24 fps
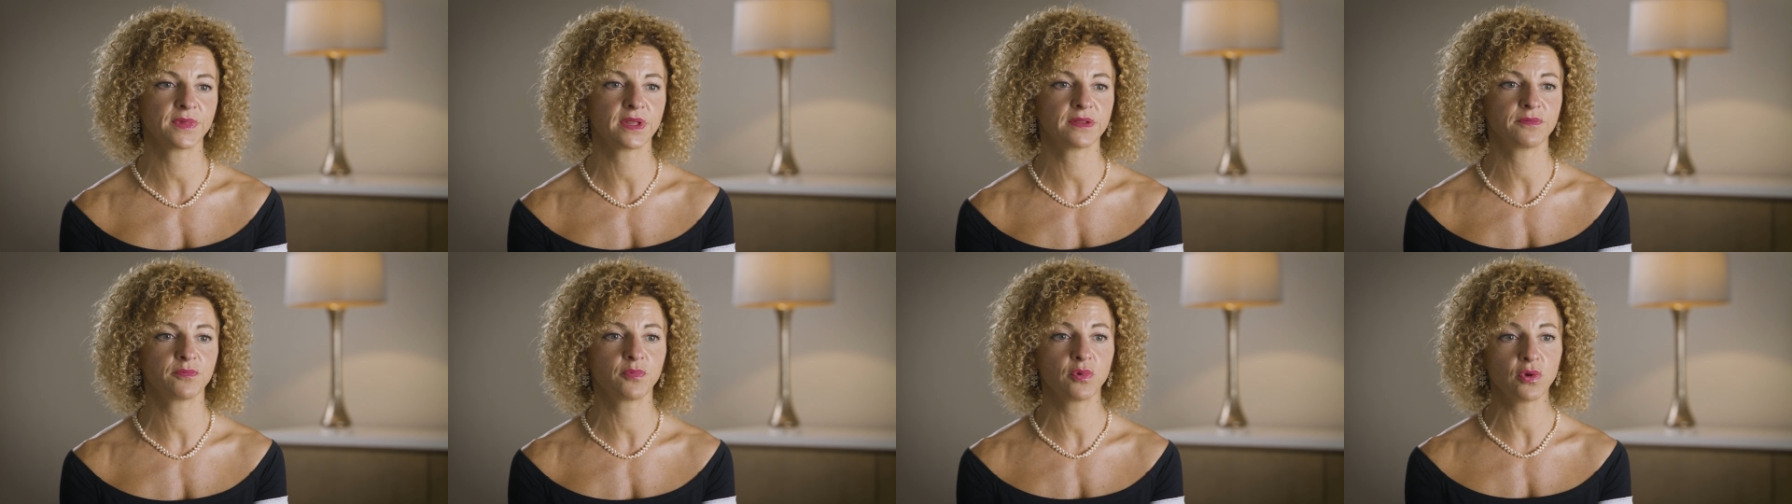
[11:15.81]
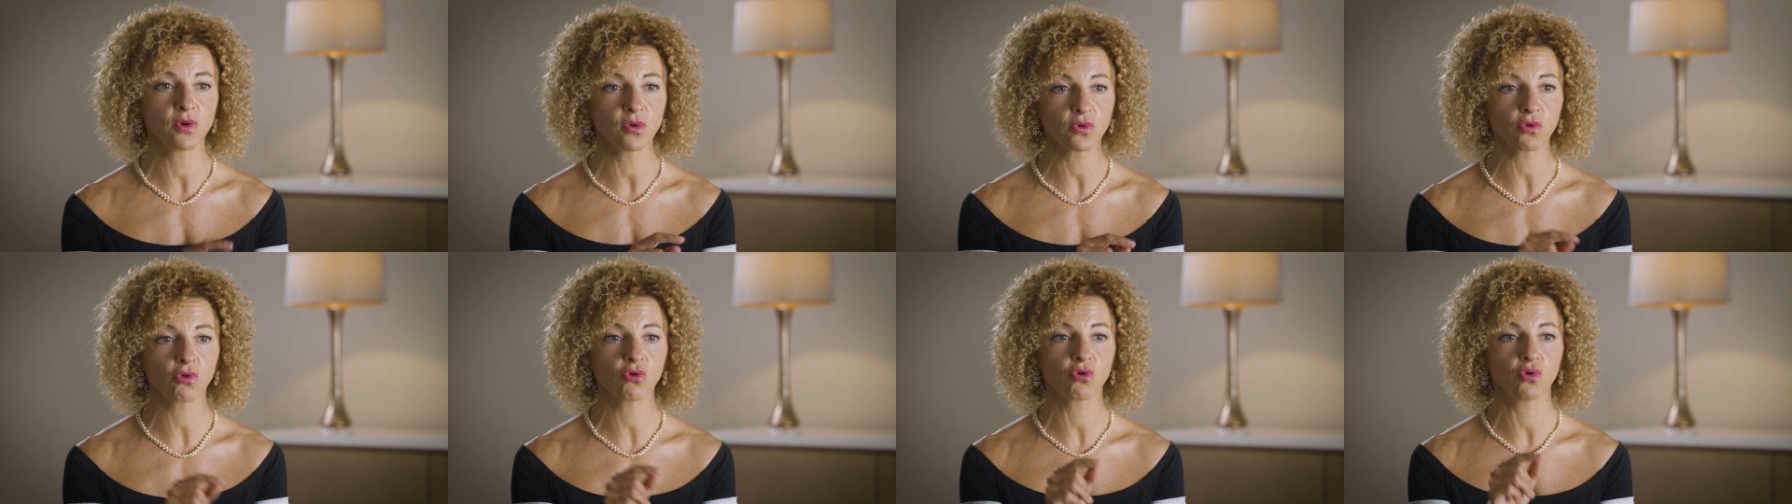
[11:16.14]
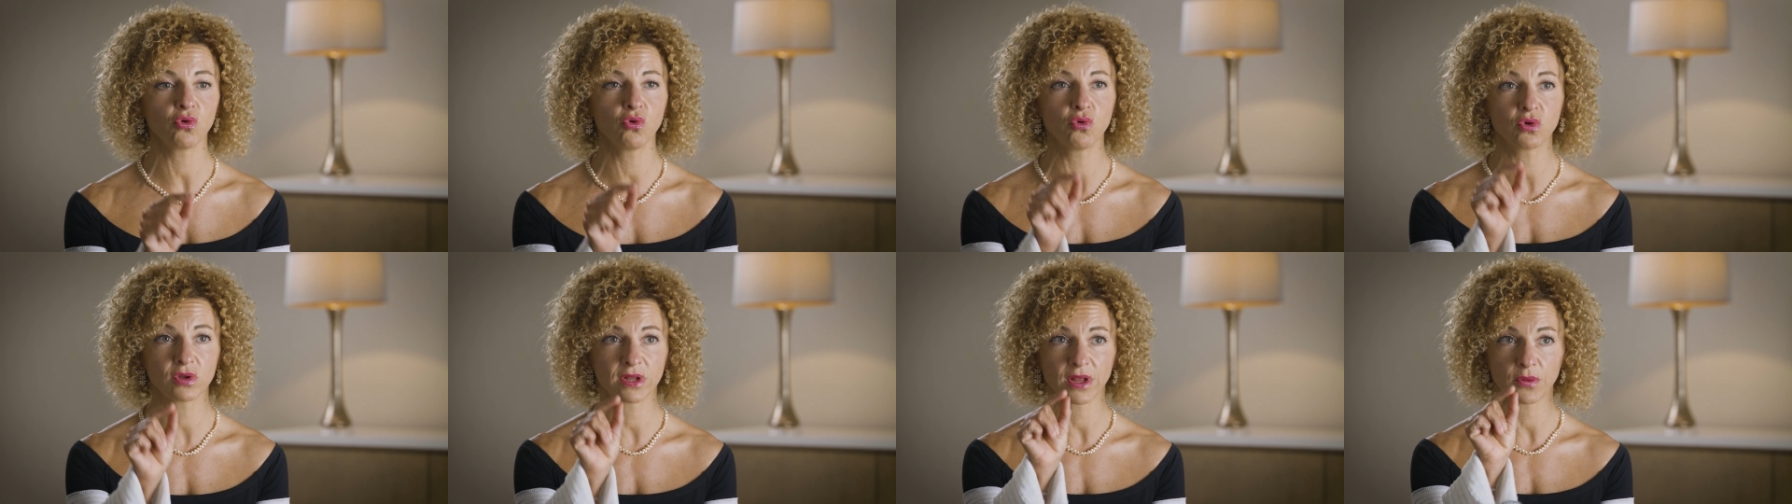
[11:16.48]
that we also
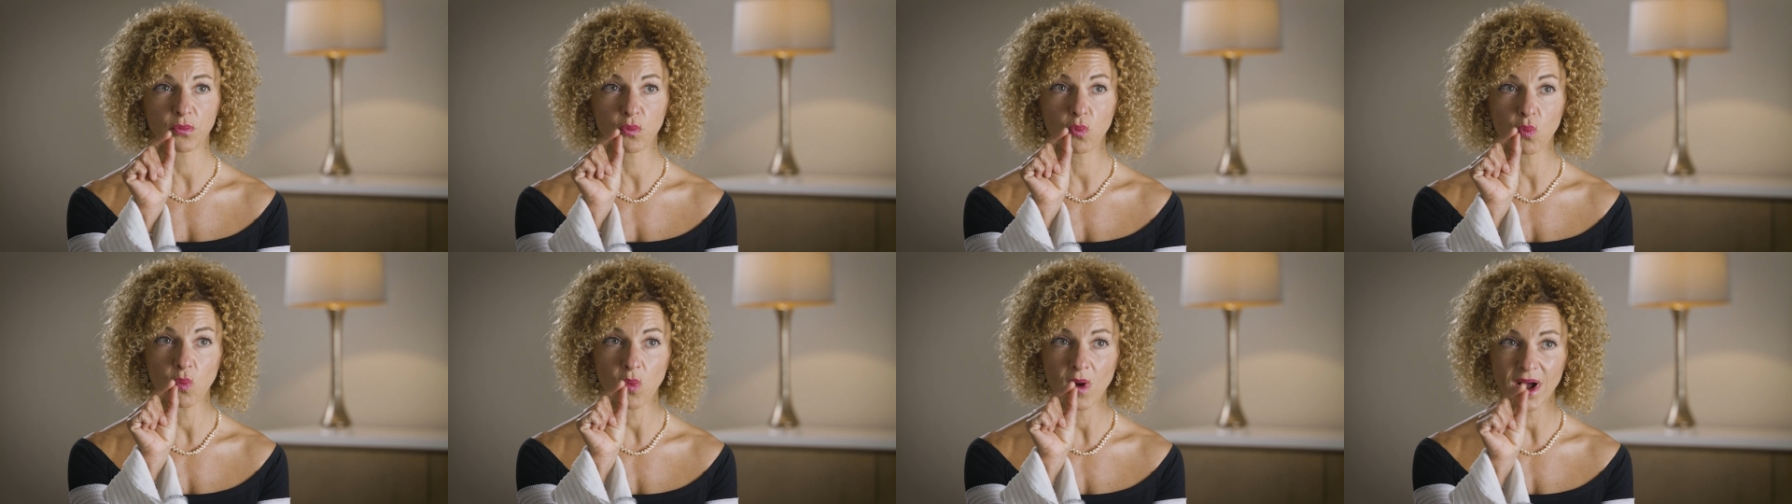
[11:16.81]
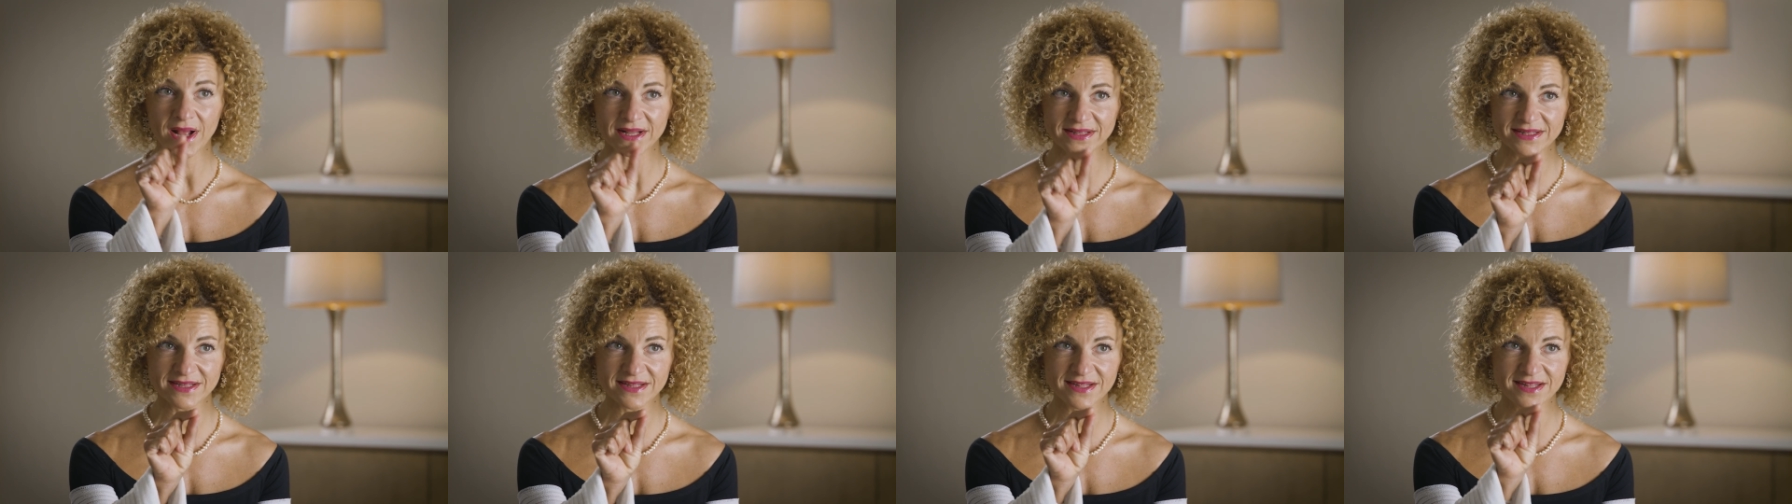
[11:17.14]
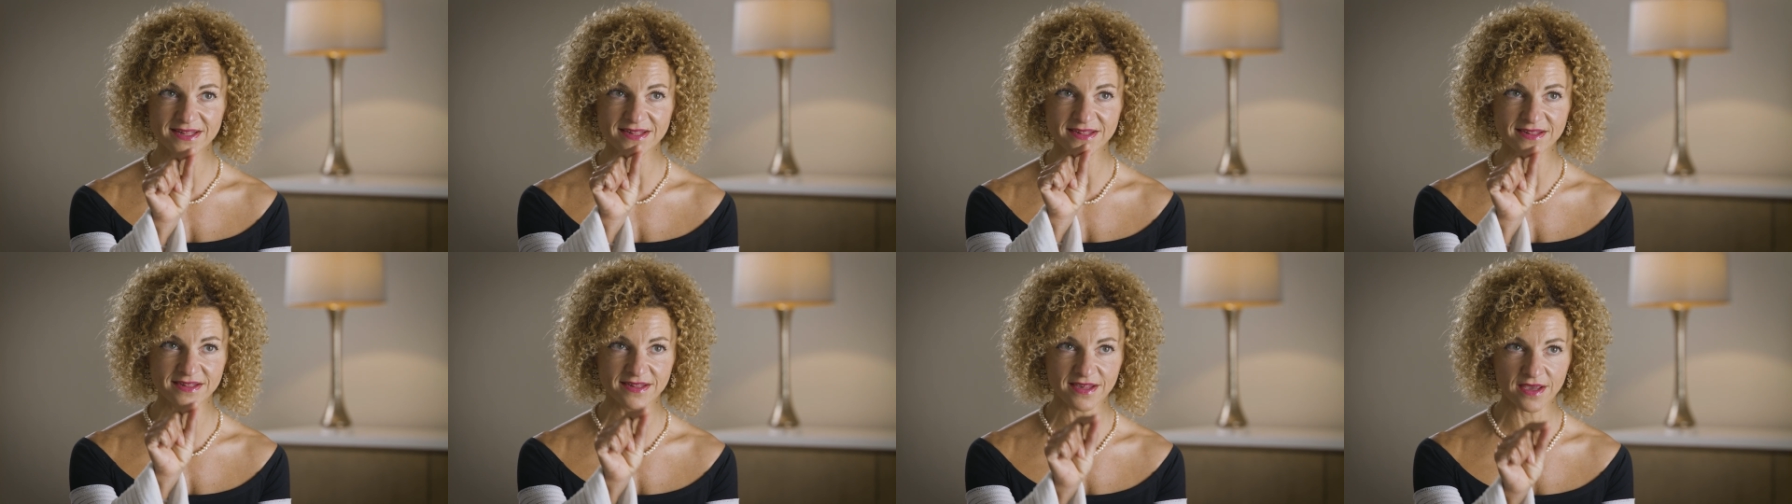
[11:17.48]
looked at one
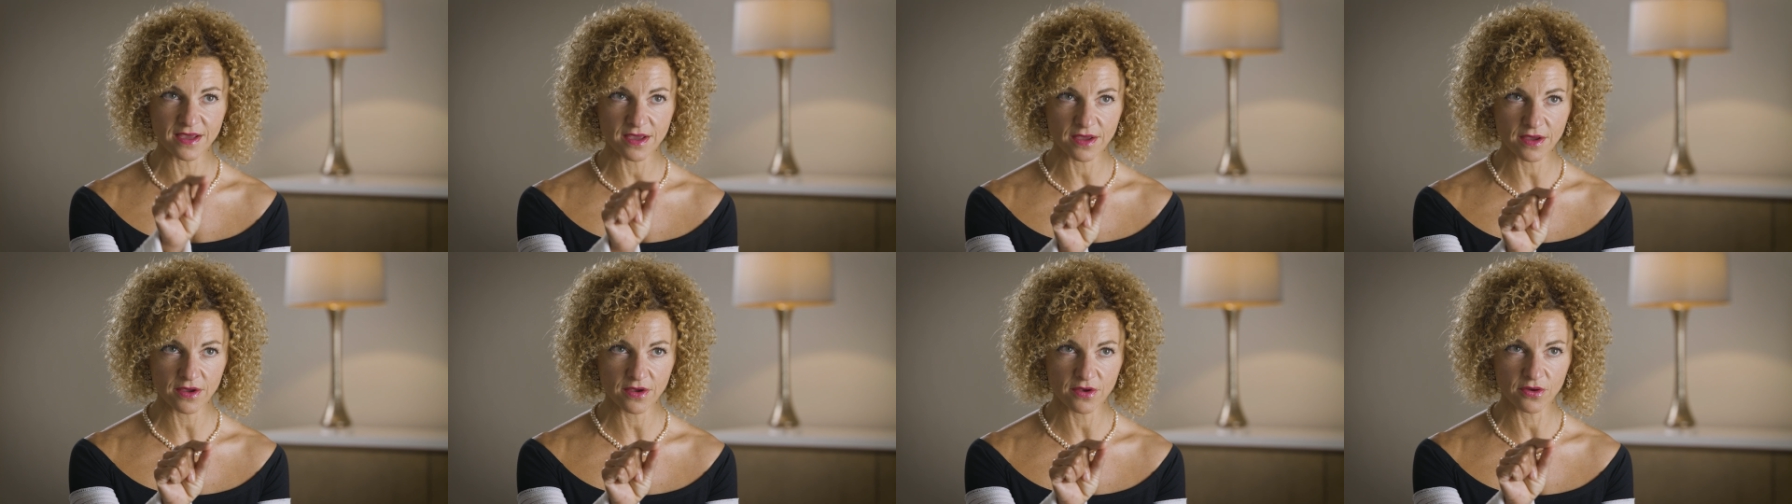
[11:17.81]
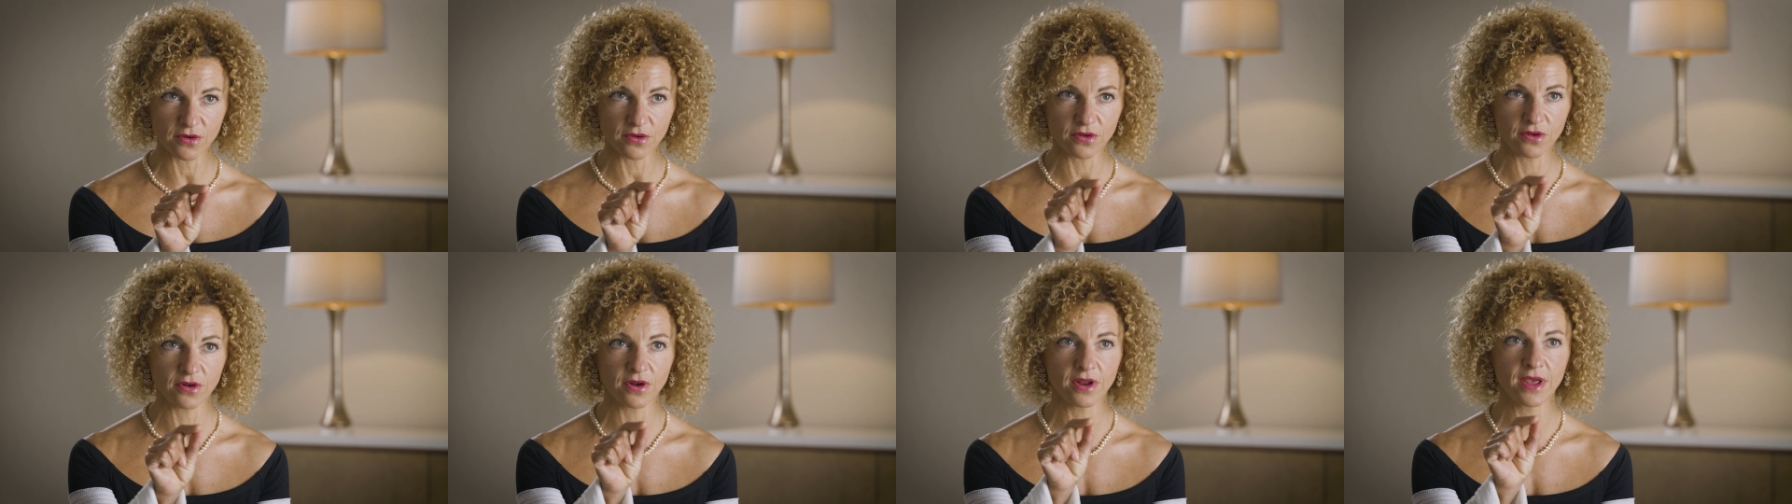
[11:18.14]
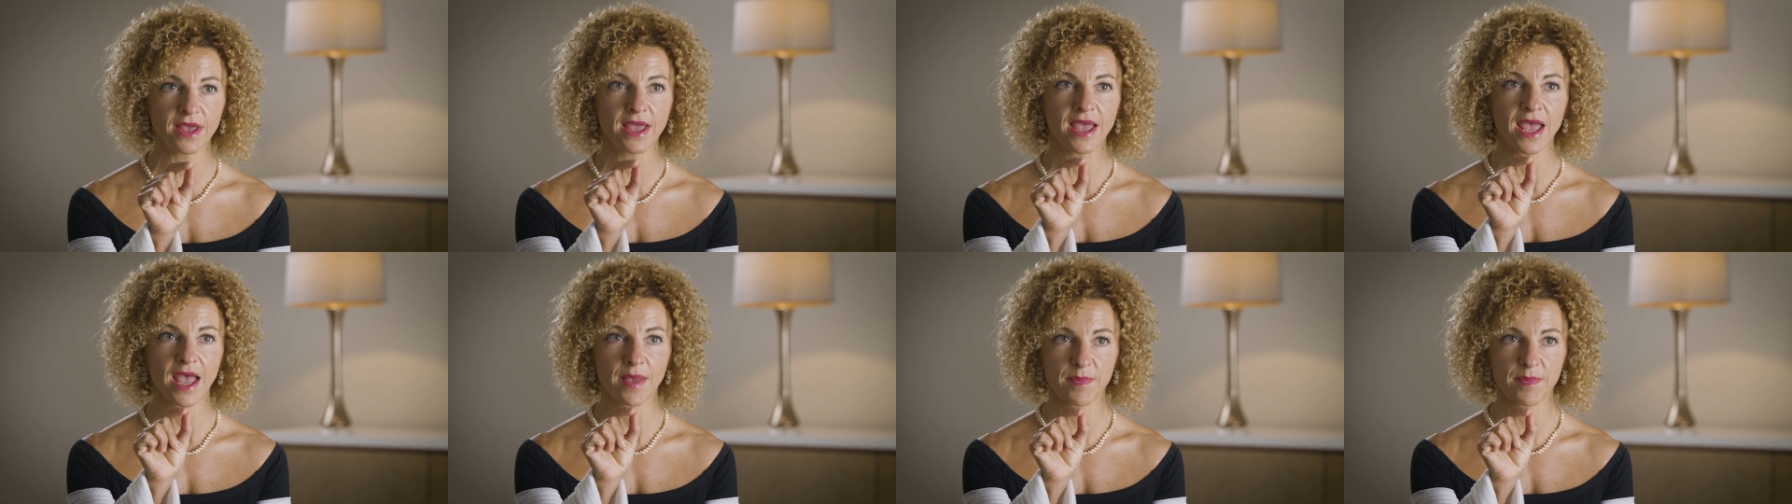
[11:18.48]
single